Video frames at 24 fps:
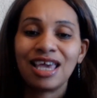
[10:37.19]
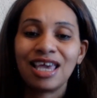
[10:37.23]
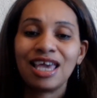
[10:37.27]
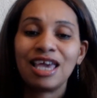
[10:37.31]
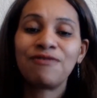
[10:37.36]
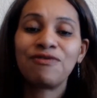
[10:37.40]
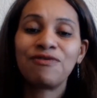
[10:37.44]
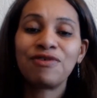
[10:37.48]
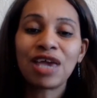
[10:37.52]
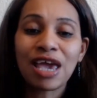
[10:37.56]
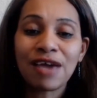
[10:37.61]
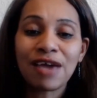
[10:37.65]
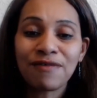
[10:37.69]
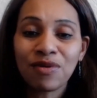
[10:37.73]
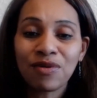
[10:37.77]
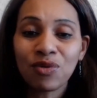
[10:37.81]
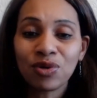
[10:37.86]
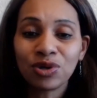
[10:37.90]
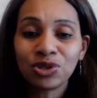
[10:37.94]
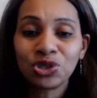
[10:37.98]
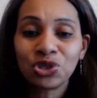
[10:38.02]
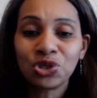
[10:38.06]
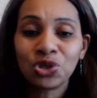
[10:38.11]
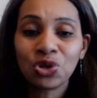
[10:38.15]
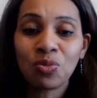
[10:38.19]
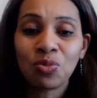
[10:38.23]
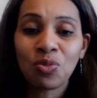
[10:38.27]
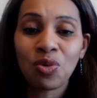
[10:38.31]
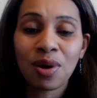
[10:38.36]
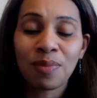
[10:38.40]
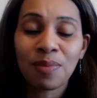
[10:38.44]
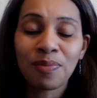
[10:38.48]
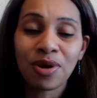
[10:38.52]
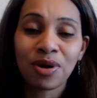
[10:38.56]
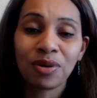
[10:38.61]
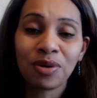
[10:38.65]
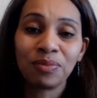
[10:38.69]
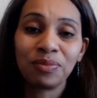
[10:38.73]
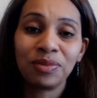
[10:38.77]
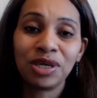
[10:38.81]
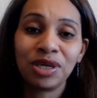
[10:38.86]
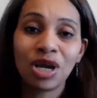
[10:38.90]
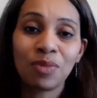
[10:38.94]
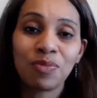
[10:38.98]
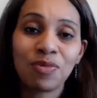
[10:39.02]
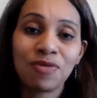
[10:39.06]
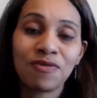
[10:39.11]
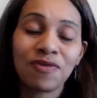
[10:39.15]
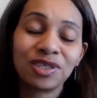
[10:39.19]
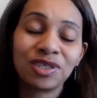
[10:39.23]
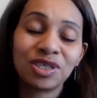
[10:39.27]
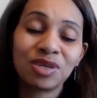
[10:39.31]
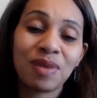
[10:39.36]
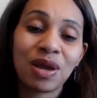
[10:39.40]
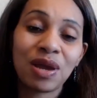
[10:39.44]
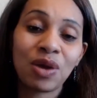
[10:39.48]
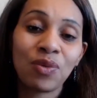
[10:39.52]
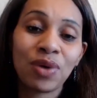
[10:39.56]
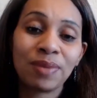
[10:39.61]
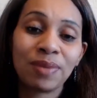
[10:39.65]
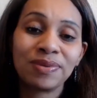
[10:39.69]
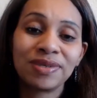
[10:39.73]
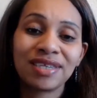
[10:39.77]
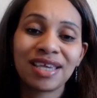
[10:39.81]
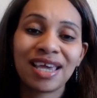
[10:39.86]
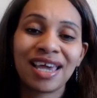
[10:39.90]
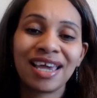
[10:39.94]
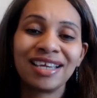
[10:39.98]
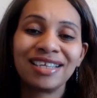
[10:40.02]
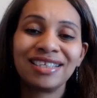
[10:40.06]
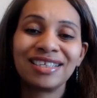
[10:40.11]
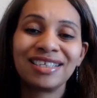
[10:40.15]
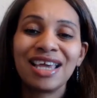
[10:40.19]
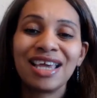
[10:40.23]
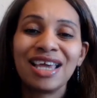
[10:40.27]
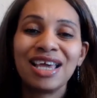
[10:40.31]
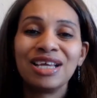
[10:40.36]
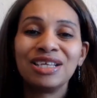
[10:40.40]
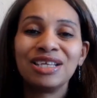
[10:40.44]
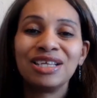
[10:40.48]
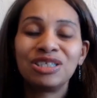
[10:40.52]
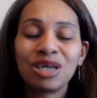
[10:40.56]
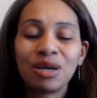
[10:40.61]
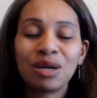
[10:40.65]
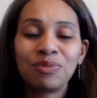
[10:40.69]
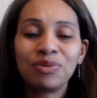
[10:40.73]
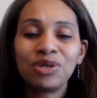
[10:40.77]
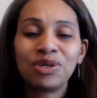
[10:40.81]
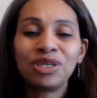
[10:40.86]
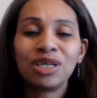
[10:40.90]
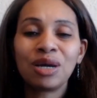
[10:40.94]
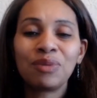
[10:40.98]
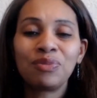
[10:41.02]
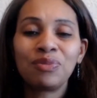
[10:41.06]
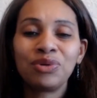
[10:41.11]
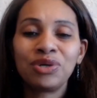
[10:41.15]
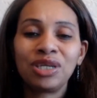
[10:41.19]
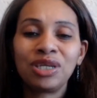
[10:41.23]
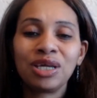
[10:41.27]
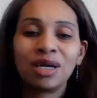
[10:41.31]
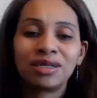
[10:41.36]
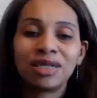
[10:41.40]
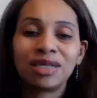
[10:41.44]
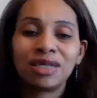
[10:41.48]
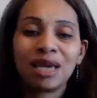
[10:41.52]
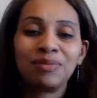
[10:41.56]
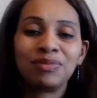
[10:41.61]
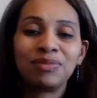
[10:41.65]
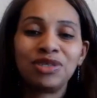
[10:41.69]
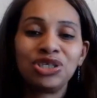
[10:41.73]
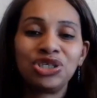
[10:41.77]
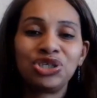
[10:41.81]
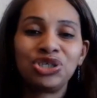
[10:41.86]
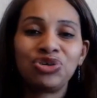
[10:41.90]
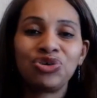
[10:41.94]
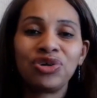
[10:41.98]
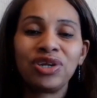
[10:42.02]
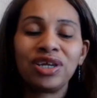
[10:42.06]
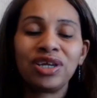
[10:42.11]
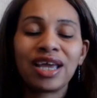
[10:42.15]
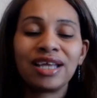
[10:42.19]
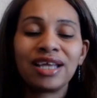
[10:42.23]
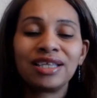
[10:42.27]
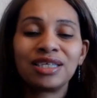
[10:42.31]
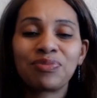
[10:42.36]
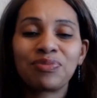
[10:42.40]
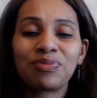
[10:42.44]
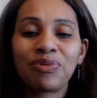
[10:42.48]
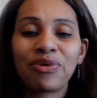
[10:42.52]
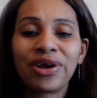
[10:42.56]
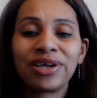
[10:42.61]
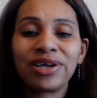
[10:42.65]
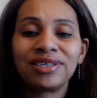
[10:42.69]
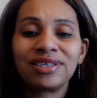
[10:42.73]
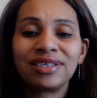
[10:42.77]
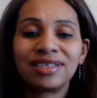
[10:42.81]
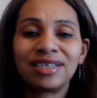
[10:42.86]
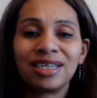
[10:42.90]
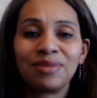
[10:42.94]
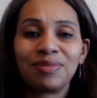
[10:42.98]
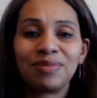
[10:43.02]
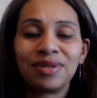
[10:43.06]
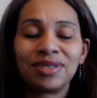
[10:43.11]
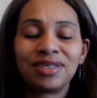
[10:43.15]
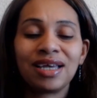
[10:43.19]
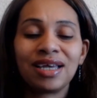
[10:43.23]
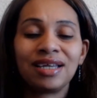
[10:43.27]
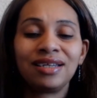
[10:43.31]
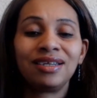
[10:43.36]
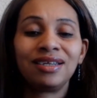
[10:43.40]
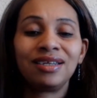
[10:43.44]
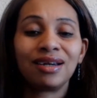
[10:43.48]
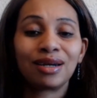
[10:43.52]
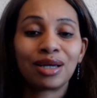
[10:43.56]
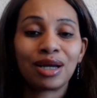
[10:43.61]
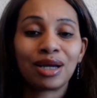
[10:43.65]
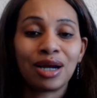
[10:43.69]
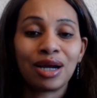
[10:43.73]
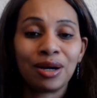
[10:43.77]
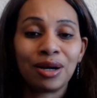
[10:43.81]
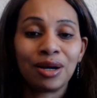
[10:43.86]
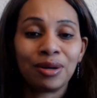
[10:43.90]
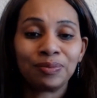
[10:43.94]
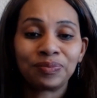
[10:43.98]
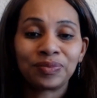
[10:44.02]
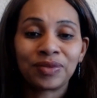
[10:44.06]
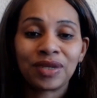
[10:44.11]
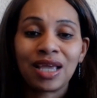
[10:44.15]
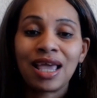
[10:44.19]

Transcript: If you ever want to know more about me, hop over to my website, www.mttrainingenterpriseslimited.com.